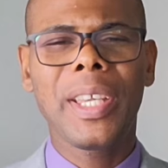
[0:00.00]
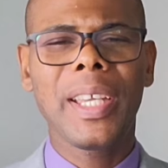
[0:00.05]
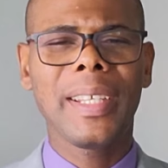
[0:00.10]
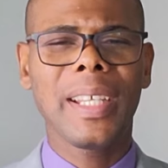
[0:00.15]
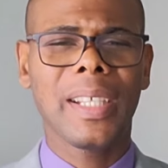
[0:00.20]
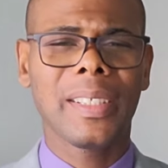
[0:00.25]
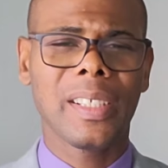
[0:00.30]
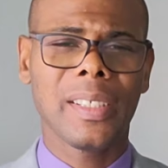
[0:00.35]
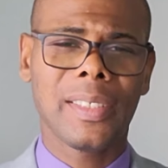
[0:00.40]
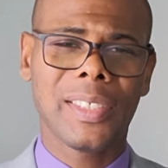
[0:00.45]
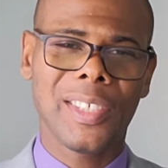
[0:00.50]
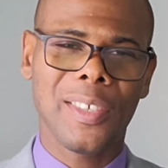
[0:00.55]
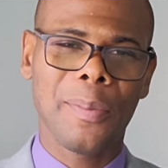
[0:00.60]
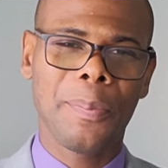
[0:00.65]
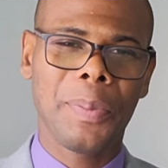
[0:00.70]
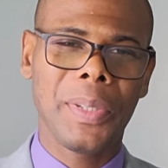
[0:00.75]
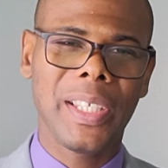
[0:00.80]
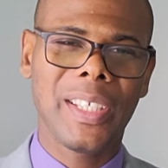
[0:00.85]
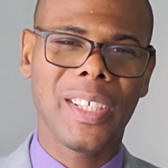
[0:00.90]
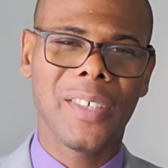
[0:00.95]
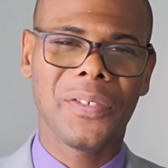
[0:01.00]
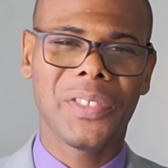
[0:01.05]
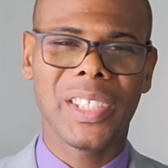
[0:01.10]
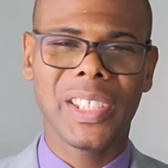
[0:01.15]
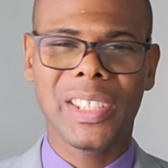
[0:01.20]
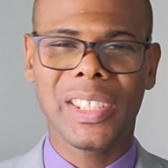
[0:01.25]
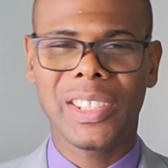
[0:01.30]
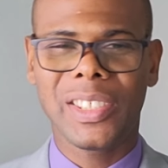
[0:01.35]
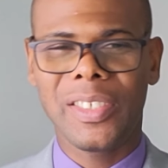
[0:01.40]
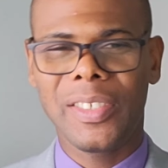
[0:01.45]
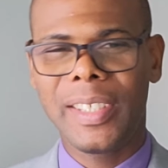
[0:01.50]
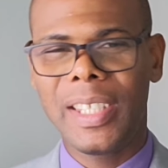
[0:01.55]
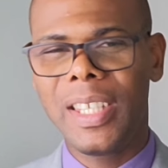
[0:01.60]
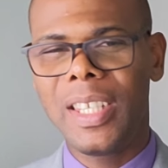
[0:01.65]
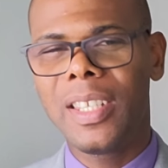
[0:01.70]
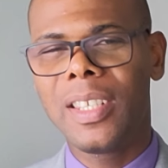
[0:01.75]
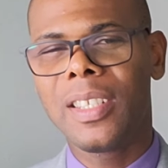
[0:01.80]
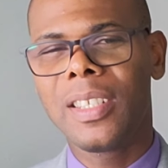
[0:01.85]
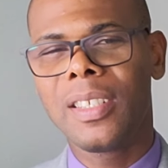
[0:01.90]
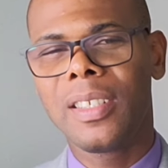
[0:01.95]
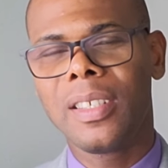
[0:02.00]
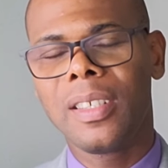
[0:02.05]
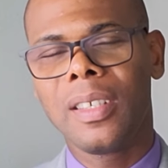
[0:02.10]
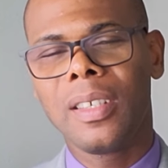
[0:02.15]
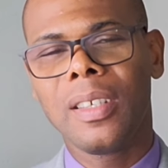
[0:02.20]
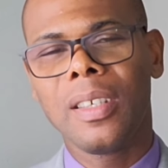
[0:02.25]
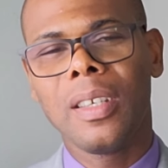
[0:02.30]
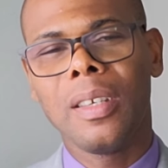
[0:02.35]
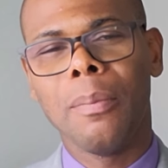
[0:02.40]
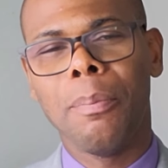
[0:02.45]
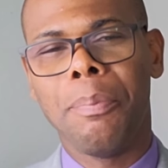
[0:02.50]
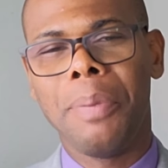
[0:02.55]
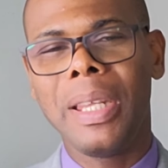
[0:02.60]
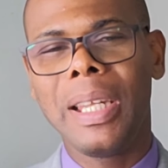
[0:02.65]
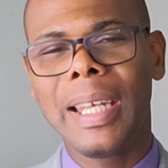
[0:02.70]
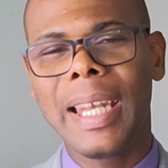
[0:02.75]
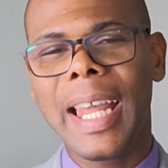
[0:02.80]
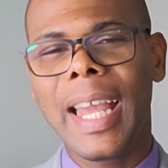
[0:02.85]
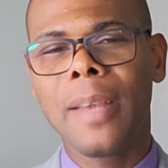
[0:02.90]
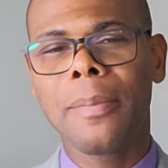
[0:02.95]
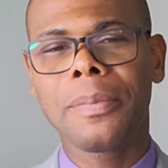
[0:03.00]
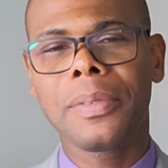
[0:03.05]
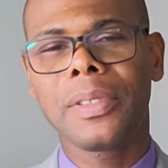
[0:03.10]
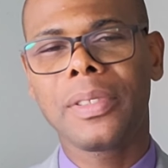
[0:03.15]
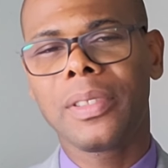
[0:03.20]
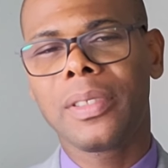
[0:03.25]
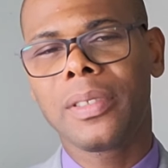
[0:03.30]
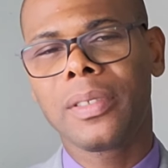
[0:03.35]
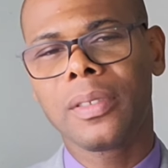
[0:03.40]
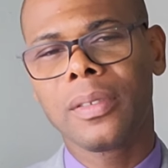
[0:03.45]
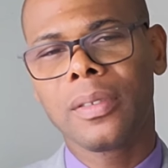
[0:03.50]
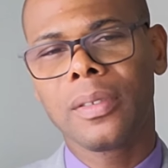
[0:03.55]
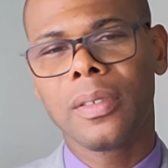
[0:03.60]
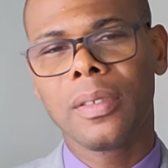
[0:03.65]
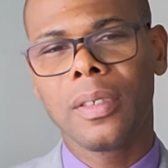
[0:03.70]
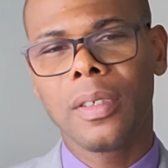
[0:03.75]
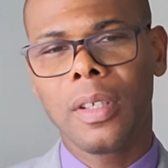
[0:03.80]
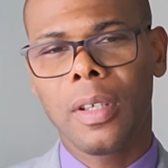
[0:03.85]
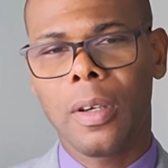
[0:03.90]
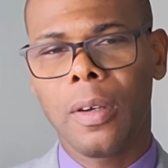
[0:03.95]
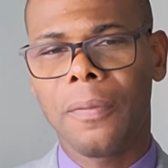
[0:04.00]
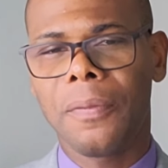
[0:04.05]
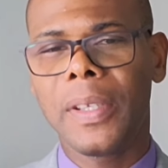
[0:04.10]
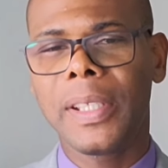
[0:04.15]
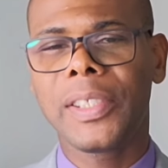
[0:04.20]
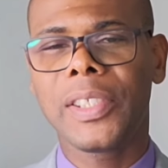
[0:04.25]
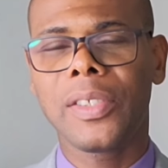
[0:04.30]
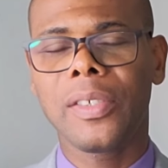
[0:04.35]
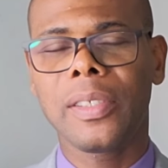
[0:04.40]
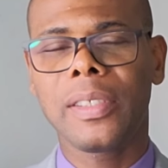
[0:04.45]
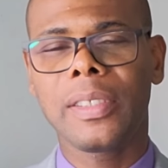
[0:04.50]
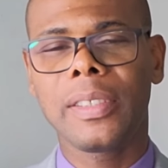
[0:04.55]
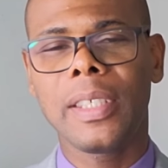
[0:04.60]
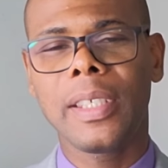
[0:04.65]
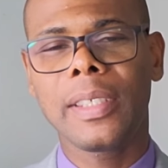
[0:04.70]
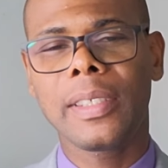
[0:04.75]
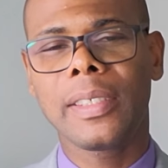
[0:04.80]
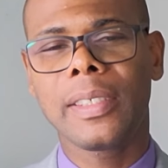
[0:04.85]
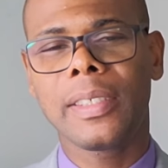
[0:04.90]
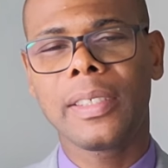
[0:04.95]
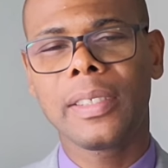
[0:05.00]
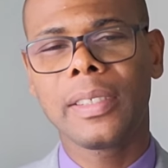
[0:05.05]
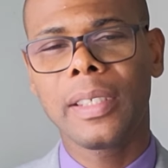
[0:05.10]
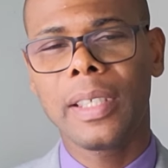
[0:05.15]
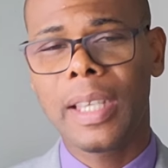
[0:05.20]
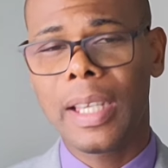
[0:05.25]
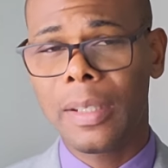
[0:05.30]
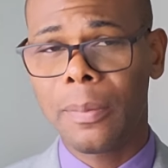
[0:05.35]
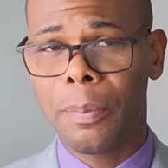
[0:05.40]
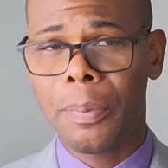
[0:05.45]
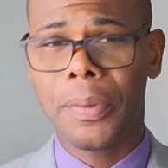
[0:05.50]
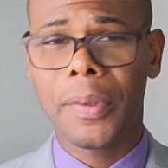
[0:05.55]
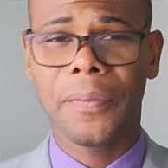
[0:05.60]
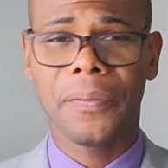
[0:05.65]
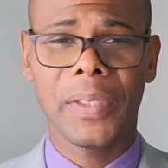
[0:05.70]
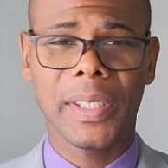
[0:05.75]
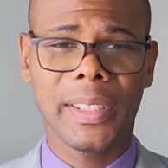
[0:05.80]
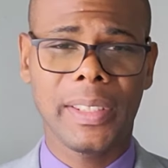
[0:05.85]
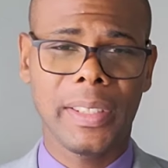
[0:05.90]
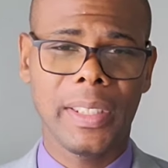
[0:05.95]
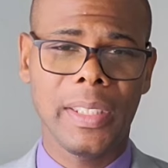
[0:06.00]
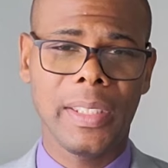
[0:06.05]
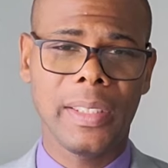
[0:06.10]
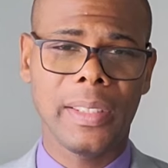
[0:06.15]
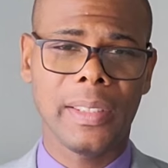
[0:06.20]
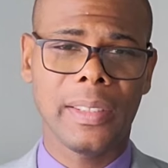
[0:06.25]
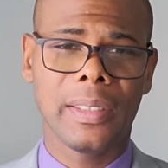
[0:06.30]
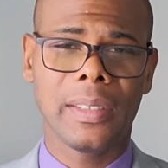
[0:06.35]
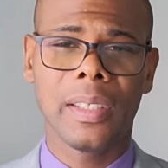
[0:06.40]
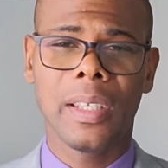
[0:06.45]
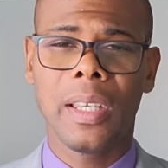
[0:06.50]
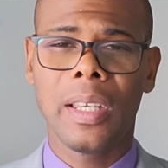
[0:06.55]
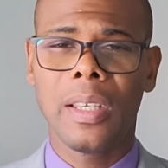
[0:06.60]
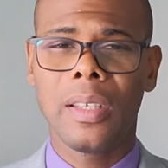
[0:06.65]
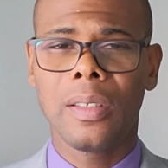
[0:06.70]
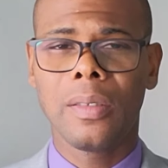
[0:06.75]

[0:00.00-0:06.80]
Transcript: looking at the topic of this study, Balaam's covetousness and prophecies.